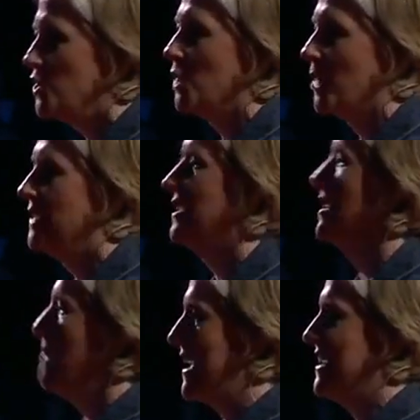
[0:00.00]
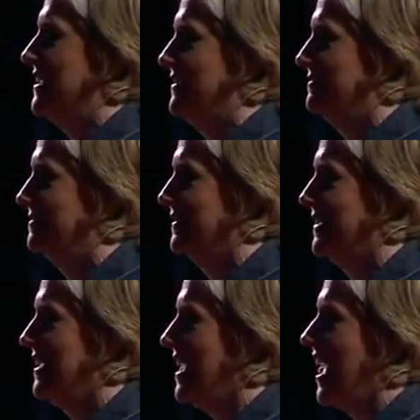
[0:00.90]
you know what I did? I made it.
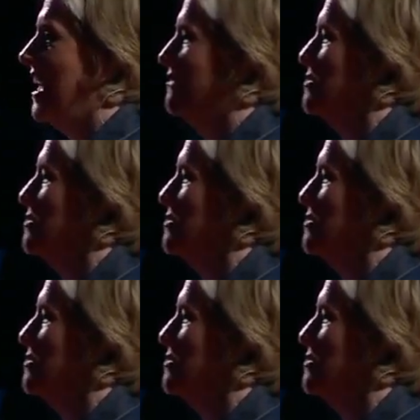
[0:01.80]
And